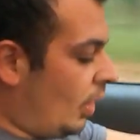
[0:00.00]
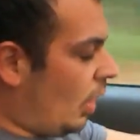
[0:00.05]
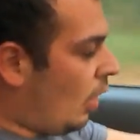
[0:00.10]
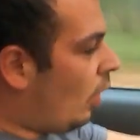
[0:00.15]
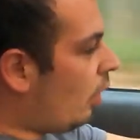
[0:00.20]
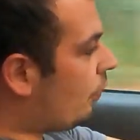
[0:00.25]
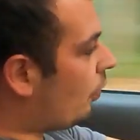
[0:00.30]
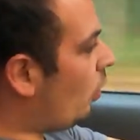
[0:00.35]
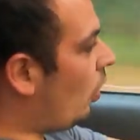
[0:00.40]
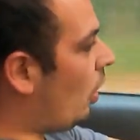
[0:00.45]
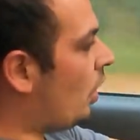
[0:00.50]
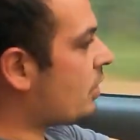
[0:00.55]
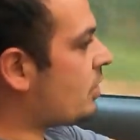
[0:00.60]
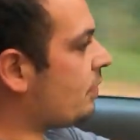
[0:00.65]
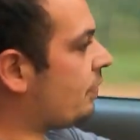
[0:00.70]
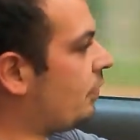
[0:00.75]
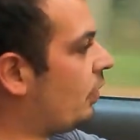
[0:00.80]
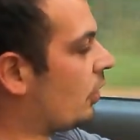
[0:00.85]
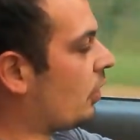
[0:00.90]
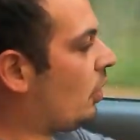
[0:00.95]
Overall, it's a
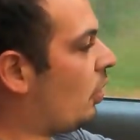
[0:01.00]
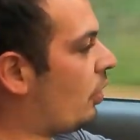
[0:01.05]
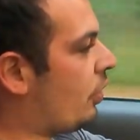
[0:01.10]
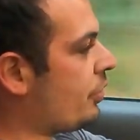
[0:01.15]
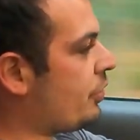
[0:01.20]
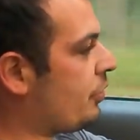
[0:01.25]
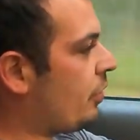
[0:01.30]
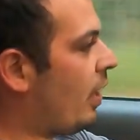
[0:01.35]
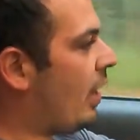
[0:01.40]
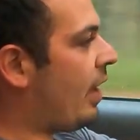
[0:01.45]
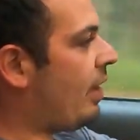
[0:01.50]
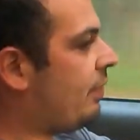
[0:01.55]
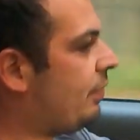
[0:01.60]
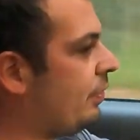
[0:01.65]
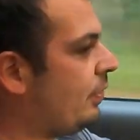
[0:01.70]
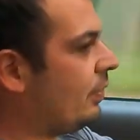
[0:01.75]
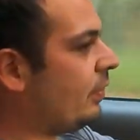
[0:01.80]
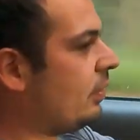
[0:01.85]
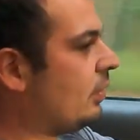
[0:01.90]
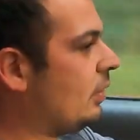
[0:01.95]
fun car to drive.
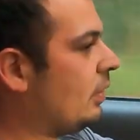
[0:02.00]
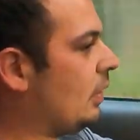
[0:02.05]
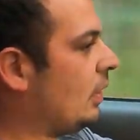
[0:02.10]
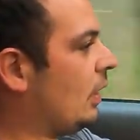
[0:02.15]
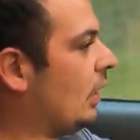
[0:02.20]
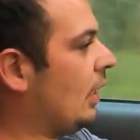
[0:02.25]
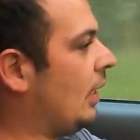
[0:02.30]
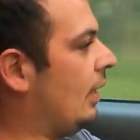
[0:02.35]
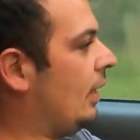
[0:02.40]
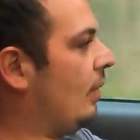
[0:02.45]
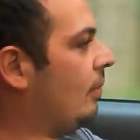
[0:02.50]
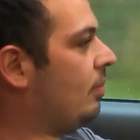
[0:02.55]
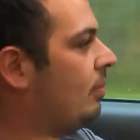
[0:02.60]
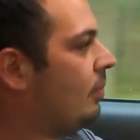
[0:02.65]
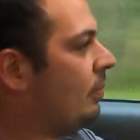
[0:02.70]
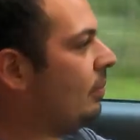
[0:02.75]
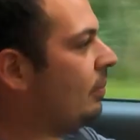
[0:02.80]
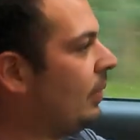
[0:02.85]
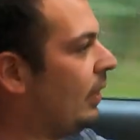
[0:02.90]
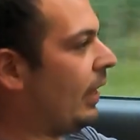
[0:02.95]

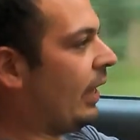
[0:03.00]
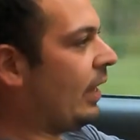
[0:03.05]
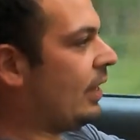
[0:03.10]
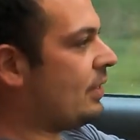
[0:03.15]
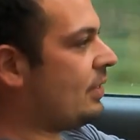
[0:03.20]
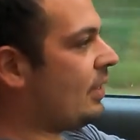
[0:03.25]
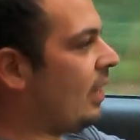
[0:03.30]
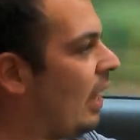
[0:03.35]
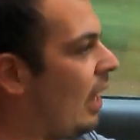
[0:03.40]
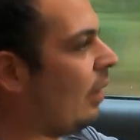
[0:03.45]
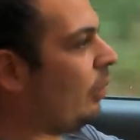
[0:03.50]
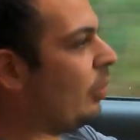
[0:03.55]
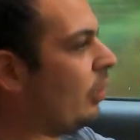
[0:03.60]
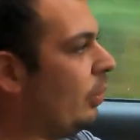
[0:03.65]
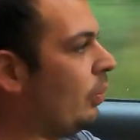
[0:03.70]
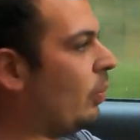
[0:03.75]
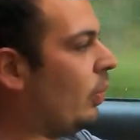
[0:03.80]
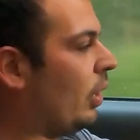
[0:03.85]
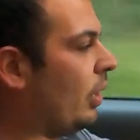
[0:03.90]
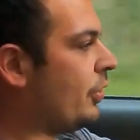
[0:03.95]
But like I said, I
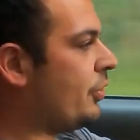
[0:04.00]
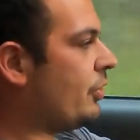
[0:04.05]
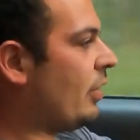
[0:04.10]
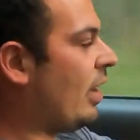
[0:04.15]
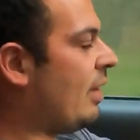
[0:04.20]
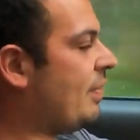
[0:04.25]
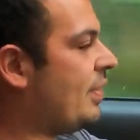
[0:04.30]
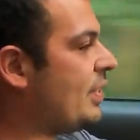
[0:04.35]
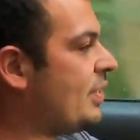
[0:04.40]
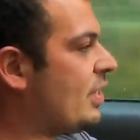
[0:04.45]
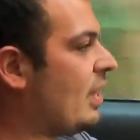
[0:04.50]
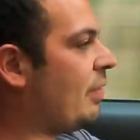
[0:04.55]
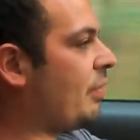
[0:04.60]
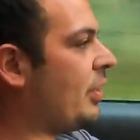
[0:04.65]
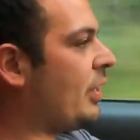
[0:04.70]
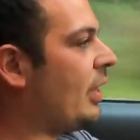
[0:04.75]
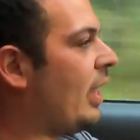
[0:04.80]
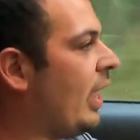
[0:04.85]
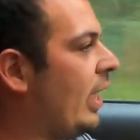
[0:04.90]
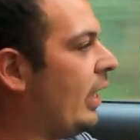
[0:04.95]
wouldn't want to drive this
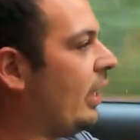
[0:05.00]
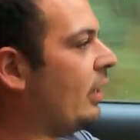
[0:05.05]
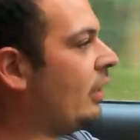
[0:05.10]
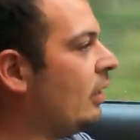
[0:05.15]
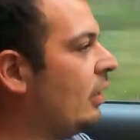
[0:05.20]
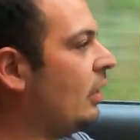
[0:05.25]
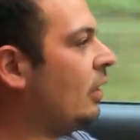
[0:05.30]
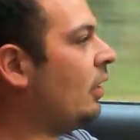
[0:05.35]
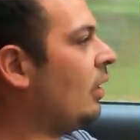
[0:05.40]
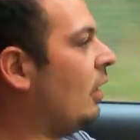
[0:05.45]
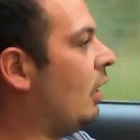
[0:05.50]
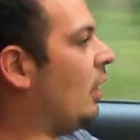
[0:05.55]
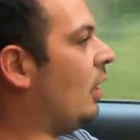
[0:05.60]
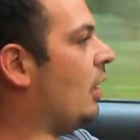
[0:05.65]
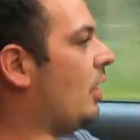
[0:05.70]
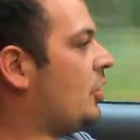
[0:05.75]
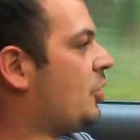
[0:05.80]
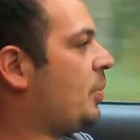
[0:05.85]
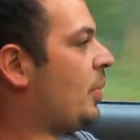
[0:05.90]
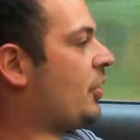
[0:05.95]
every day,
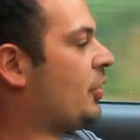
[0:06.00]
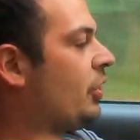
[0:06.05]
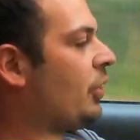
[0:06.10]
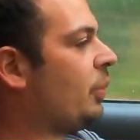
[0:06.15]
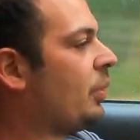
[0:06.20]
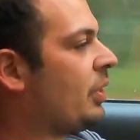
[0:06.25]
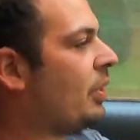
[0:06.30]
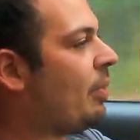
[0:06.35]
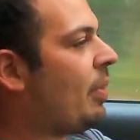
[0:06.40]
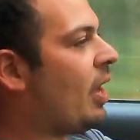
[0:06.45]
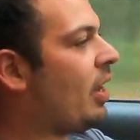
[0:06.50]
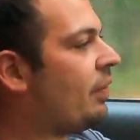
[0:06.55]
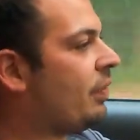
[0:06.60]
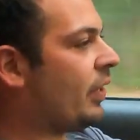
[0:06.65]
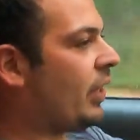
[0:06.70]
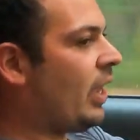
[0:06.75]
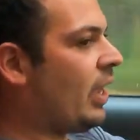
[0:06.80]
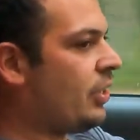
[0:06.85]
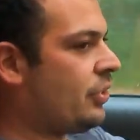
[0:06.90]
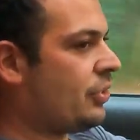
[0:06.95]
especially with the
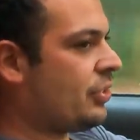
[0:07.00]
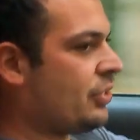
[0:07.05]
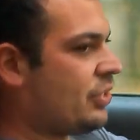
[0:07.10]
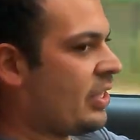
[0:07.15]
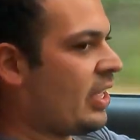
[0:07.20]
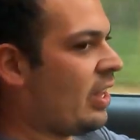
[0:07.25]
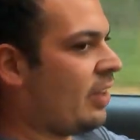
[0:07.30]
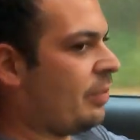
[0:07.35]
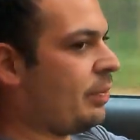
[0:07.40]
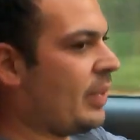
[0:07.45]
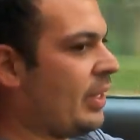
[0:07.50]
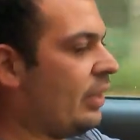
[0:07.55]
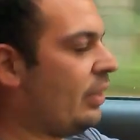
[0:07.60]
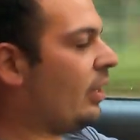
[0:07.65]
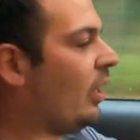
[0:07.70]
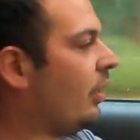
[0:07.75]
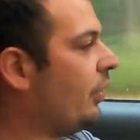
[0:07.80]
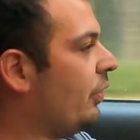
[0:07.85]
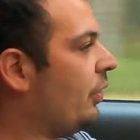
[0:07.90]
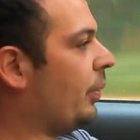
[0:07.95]
modifications that have been
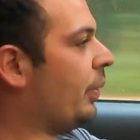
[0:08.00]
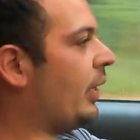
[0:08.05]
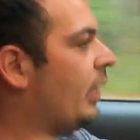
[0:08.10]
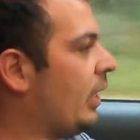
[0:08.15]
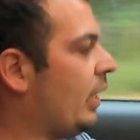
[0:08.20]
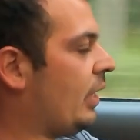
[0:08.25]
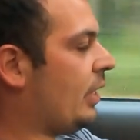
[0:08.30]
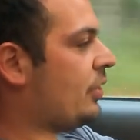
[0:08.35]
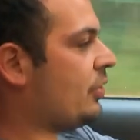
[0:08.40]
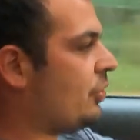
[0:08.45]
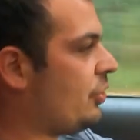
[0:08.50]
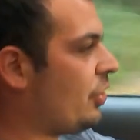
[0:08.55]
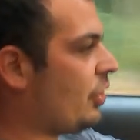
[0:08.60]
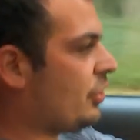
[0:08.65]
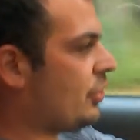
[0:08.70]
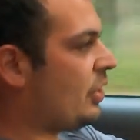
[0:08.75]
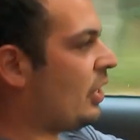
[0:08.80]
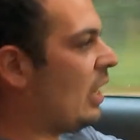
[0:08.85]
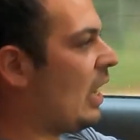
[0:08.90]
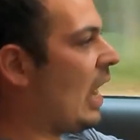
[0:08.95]
done to it. It is
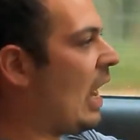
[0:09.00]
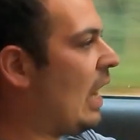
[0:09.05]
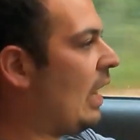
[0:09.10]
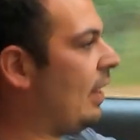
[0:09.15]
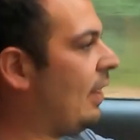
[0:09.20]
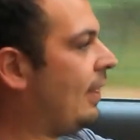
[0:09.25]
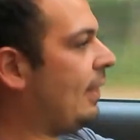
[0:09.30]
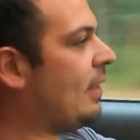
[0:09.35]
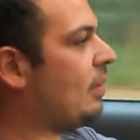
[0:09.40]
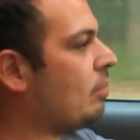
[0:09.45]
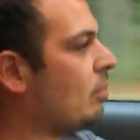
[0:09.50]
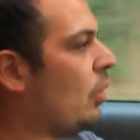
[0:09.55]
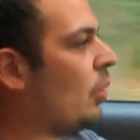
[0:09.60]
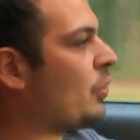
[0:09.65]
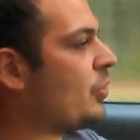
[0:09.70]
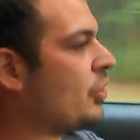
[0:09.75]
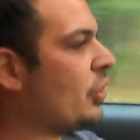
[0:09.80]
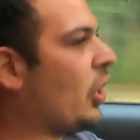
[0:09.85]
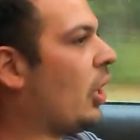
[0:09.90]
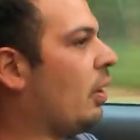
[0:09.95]
just not the
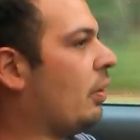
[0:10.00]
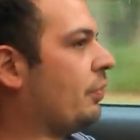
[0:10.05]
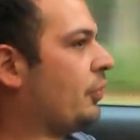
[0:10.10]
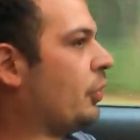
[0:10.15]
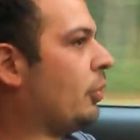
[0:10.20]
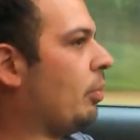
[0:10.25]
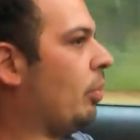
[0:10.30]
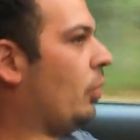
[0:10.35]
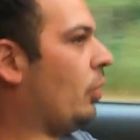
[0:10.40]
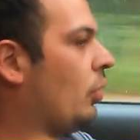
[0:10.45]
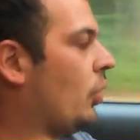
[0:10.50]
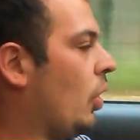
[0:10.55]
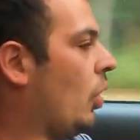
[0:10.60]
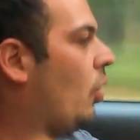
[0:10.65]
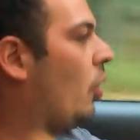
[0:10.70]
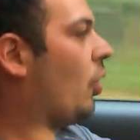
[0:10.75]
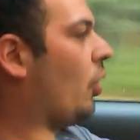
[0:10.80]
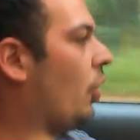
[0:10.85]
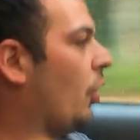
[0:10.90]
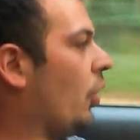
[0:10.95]
most comfortable
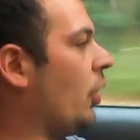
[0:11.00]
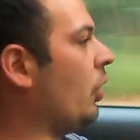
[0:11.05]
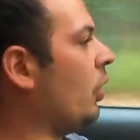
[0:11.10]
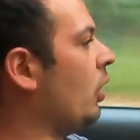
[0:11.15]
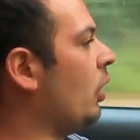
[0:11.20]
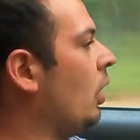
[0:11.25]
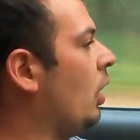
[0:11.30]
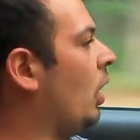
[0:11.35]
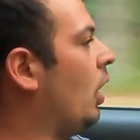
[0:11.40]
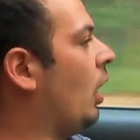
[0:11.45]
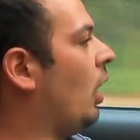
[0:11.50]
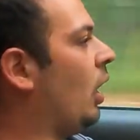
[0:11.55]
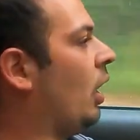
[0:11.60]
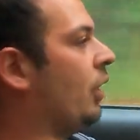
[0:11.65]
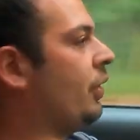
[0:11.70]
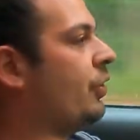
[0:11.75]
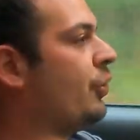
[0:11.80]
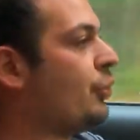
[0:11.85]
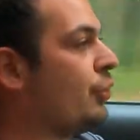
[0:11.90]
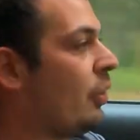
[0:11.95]
car
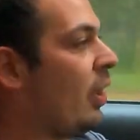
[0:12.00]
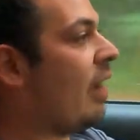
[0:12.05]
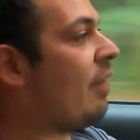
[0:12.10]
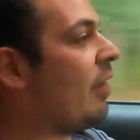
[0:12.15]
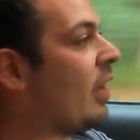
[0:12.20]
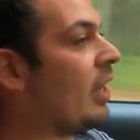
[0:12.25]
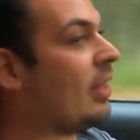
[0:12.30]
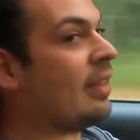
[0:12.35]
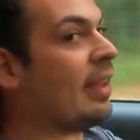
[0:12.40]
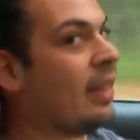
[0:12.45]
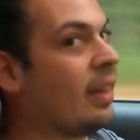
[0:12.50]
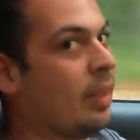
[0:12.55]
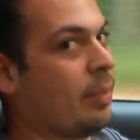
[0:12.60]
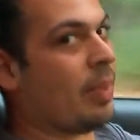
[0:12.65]
to drive on a daily